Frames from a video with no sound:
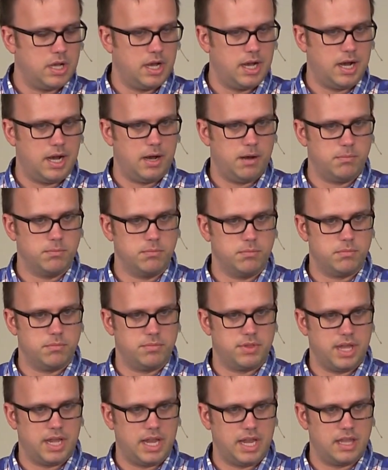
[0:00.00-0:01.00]

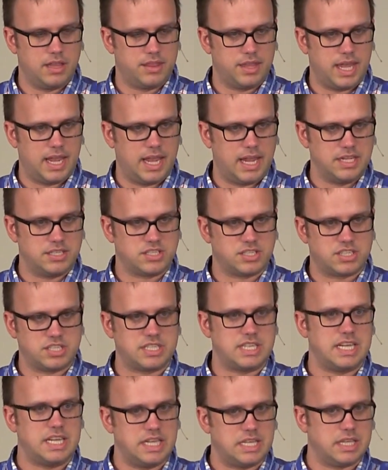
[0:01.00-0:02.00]
They
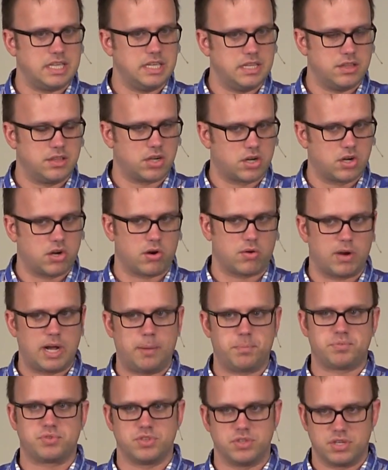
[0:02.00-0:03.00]
see the
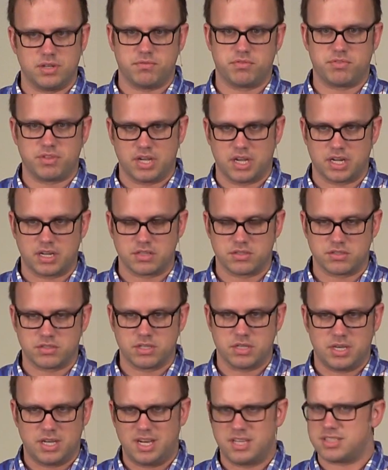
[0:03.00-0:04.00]
corruption of things.